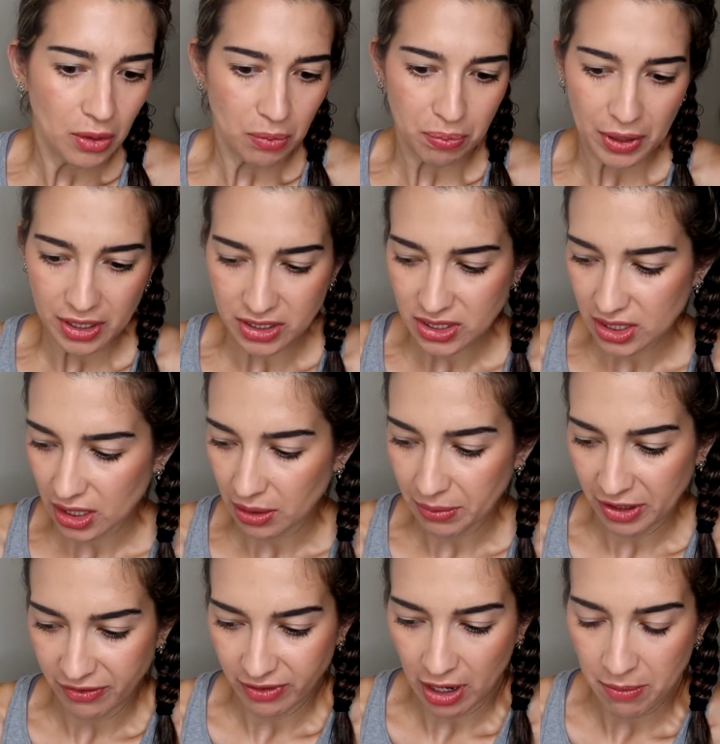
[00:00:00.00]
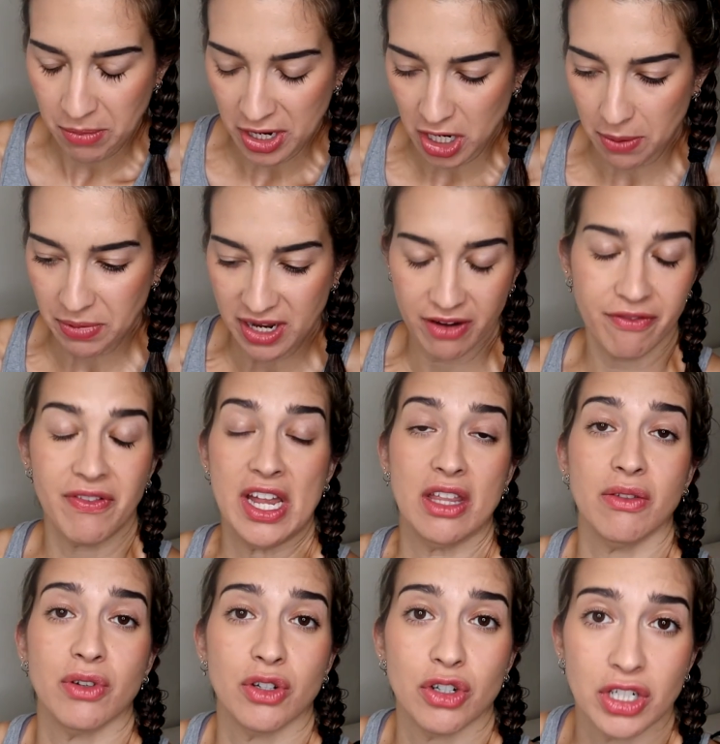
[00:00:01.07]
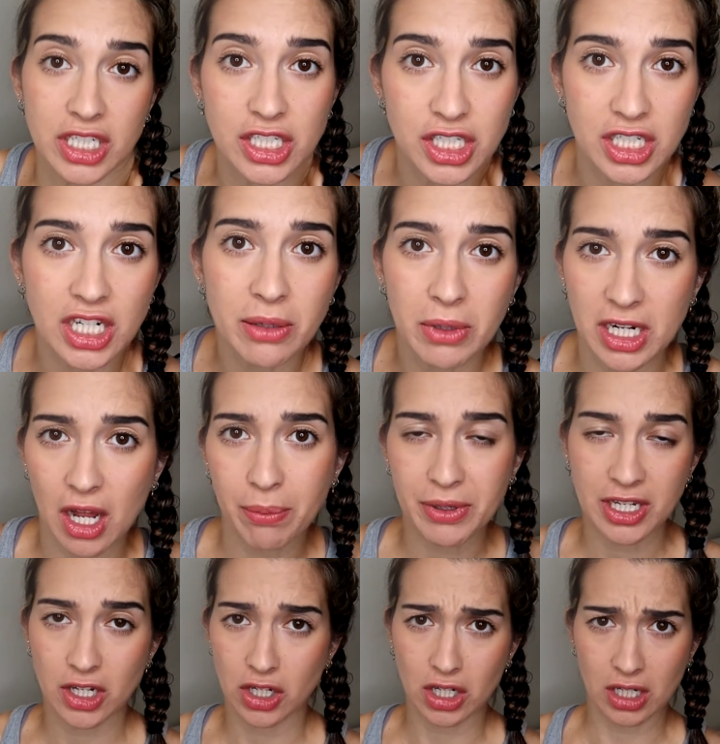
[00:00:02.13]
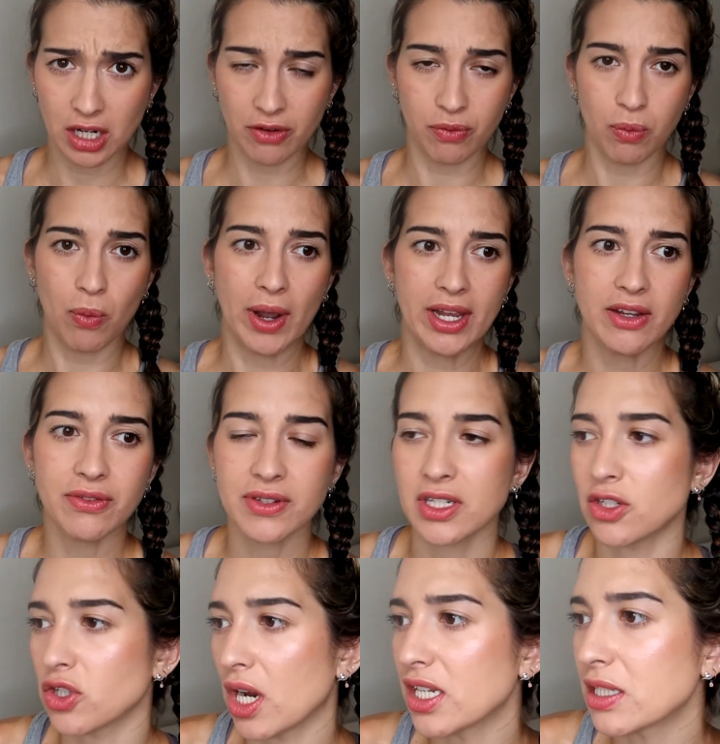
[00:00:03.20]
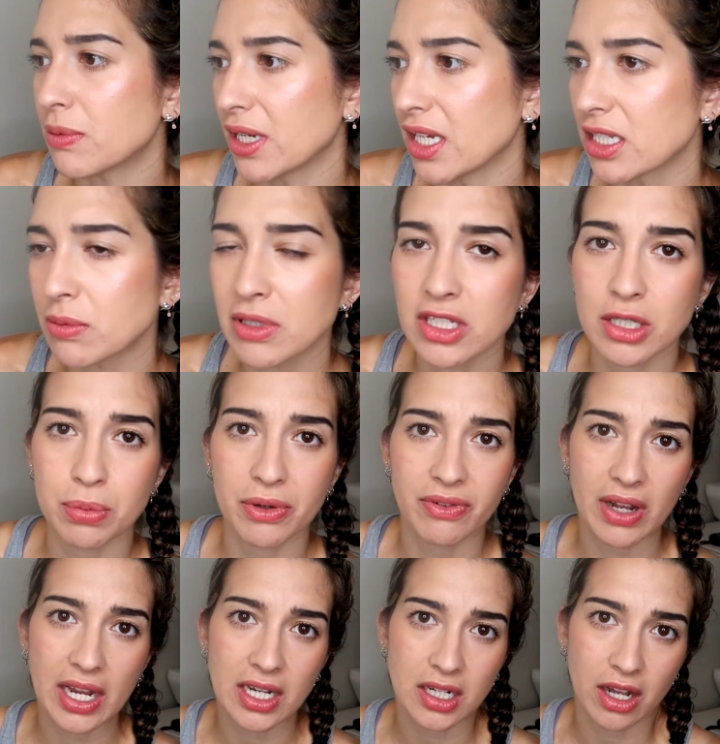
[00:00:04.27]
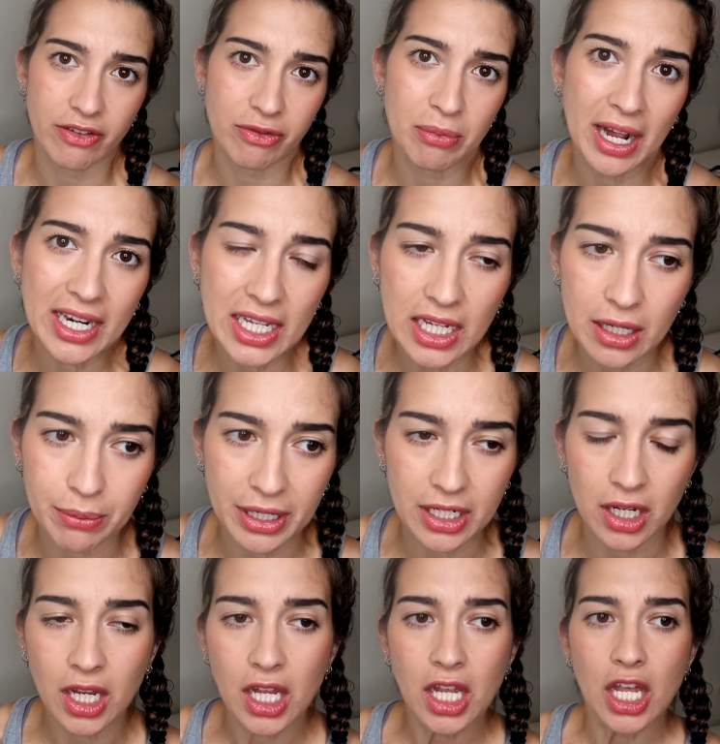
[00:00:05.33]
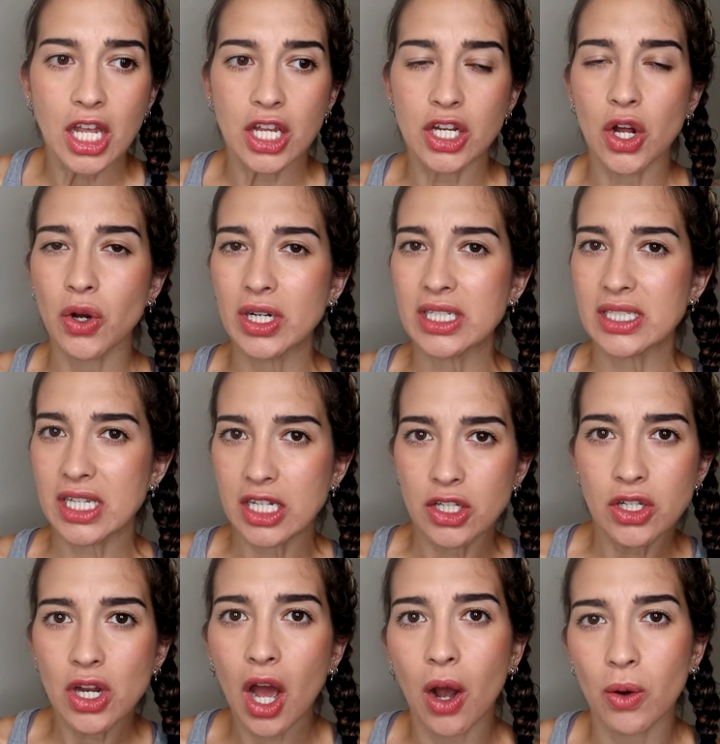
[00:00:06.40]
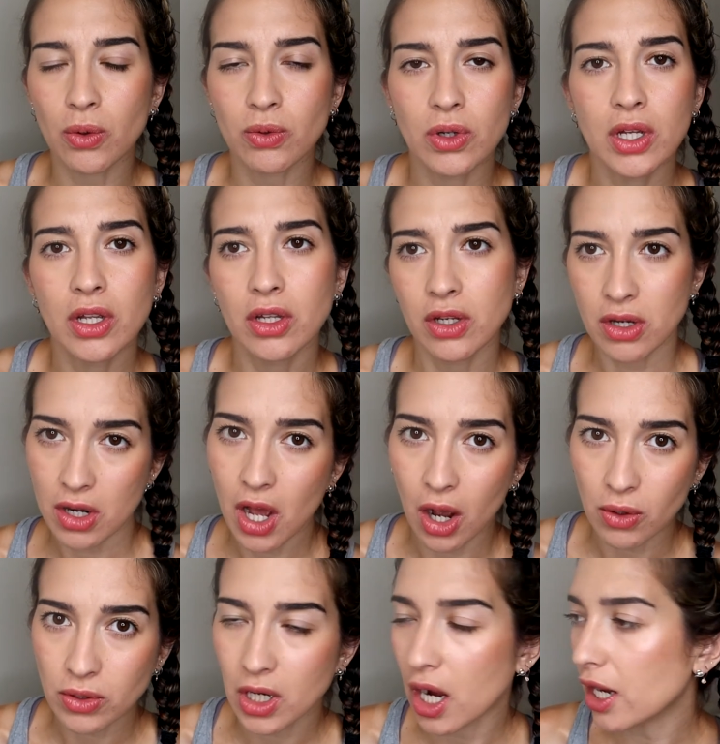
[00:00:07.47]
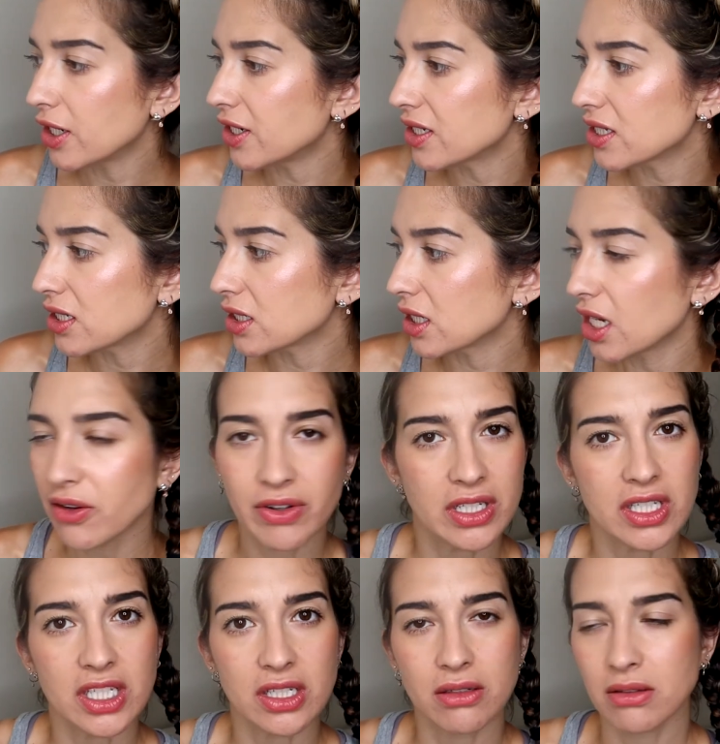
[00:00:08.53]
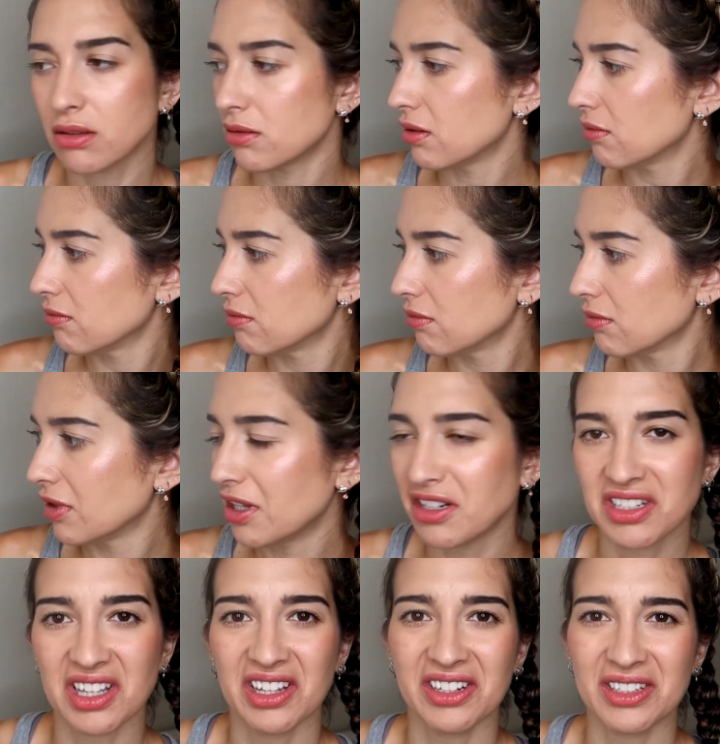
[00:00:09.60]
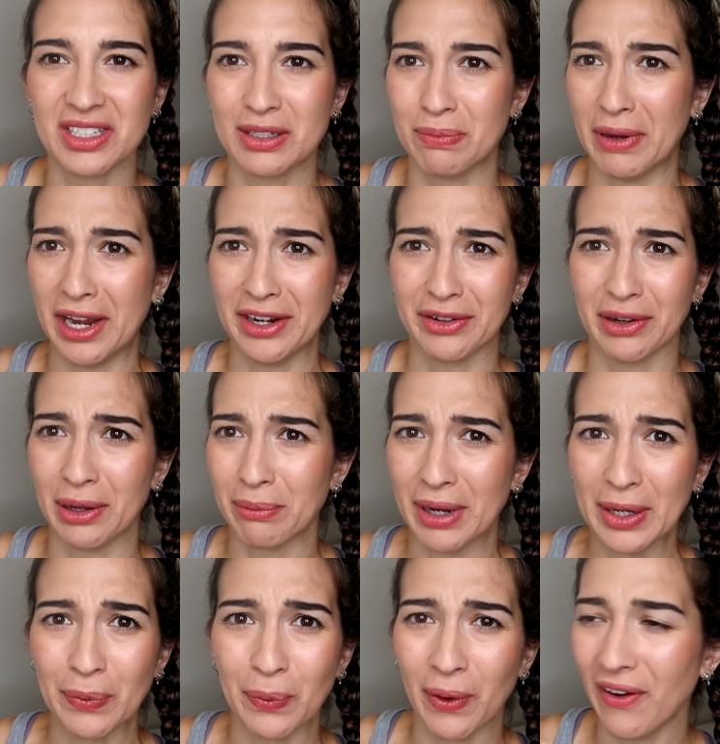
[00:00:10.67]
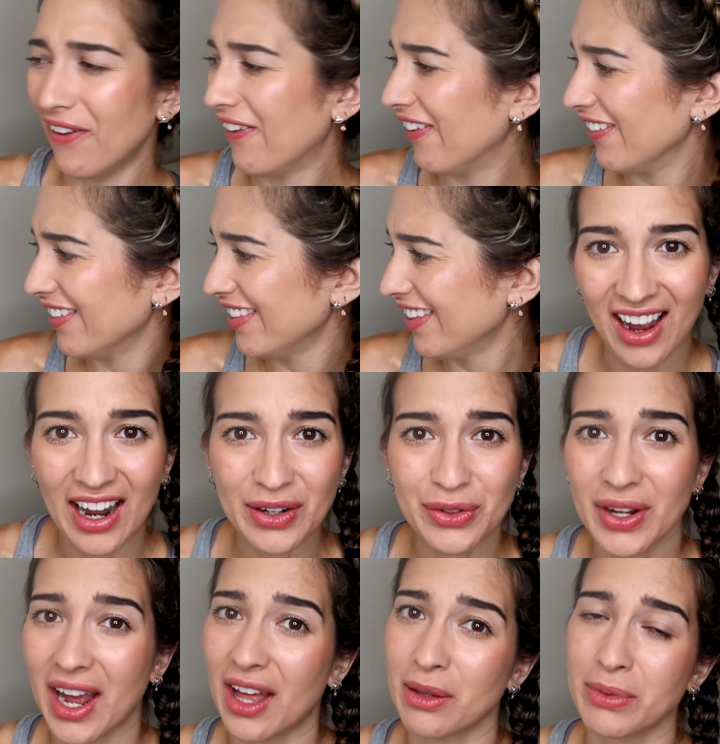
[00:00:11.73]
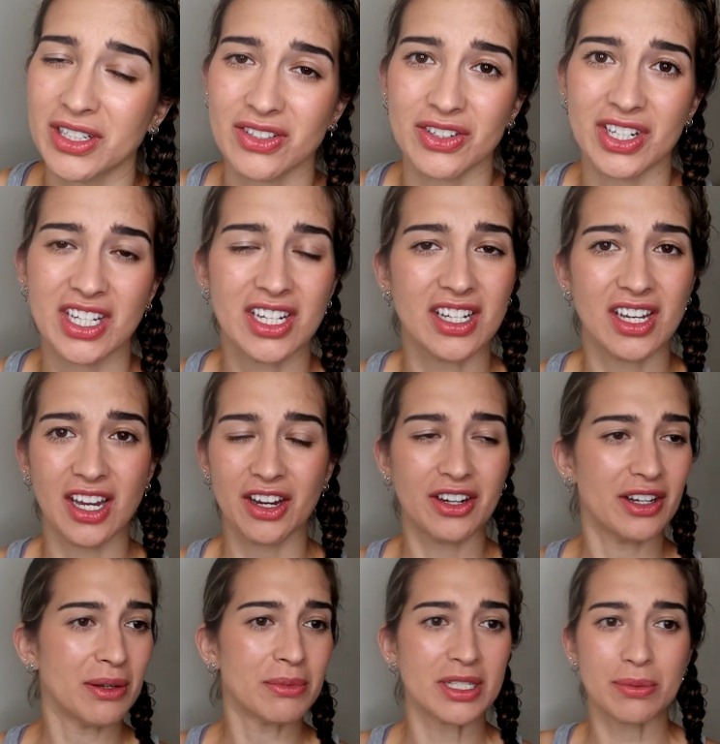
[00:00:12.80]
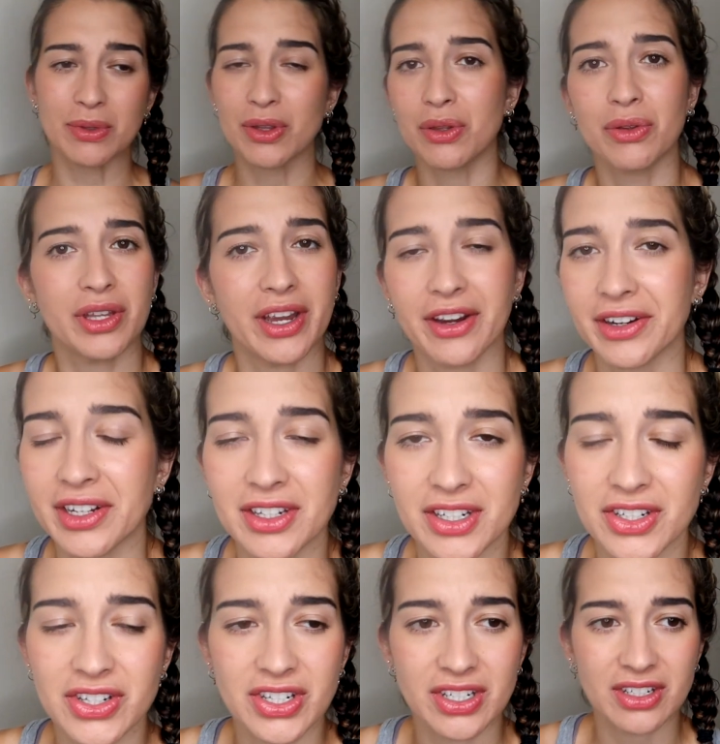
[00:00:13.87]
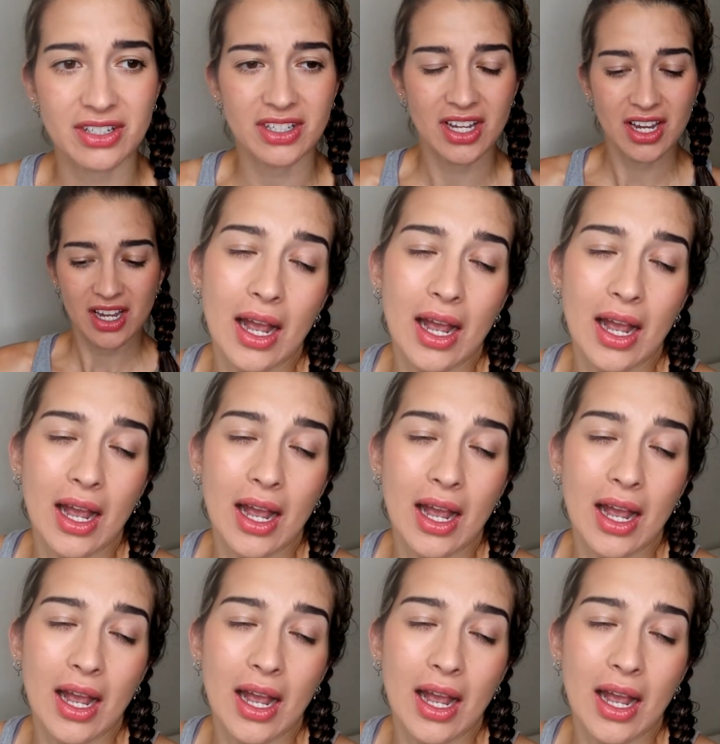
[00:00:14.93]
person? Am I not being a faithful Christian? Am I not being a good enough wife to trust my husband to provide enough money? Am I not, and it's like, no, God doesn't give us there's a little spider on my wall. I don't know how the bugs are getting in here. It must be through the air conditioners.